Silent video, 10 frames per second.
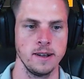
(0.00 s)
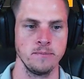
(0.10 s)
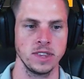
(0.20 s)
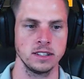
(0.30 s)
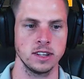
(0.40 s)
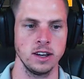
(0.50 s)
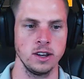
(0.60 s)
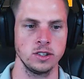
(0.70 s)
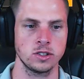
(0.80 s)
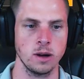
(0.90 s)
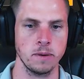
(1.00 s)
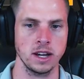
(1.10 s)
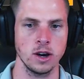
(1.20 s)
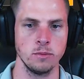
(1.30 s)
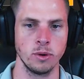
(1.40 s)
So stop and
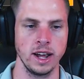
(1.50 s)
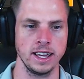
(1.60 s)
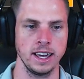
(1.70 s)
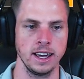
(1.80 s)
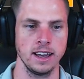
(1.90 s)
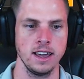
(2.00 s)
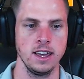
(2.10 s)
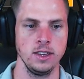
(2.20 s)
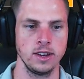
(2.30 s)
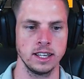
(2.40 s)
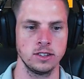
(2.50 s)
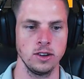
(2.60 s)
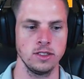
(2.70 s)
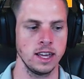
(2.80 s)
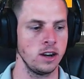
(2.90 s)
go braking, you can
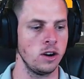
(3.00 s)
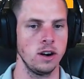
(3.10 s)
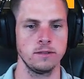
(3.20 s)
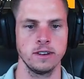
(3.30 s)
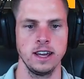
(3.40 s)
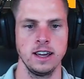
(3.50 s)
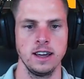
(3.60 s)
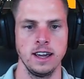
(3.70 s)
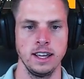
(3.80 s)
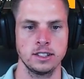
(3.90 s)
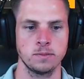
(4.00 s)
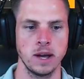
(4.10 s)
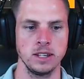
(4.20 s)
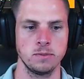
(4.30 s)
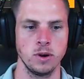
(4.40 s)
turn that off, hit
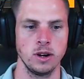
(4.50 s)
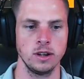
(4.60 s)
spacebar,